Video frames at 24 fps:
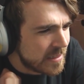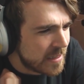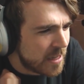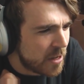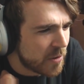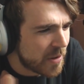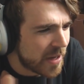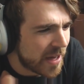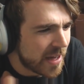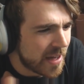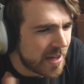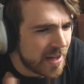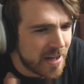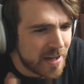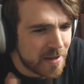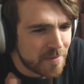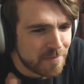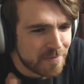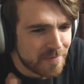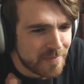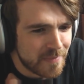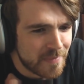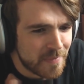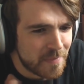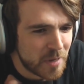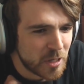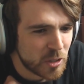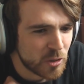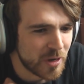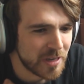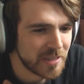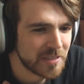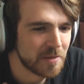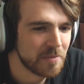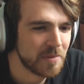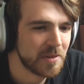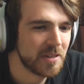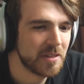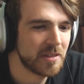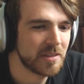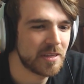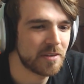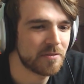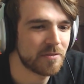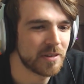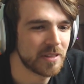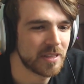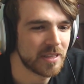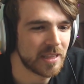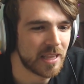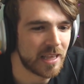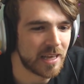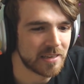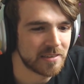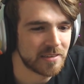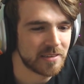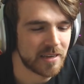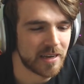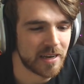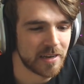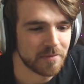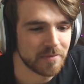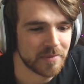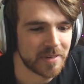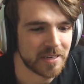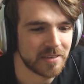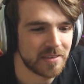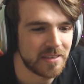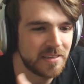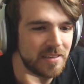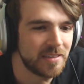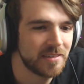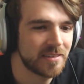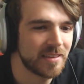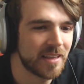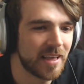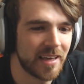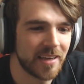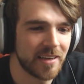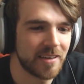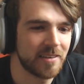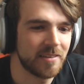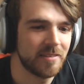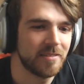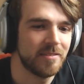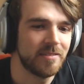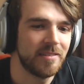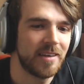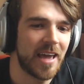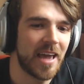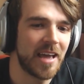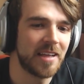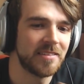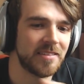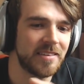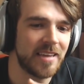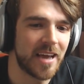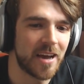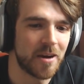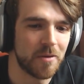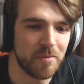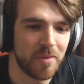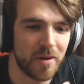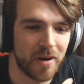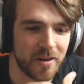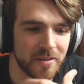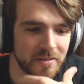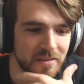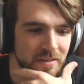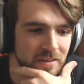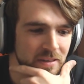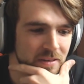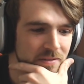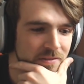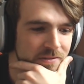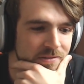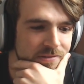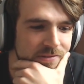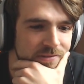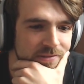Okay, I'm gonna try something a little different than last time, because this is, like, hands down positive.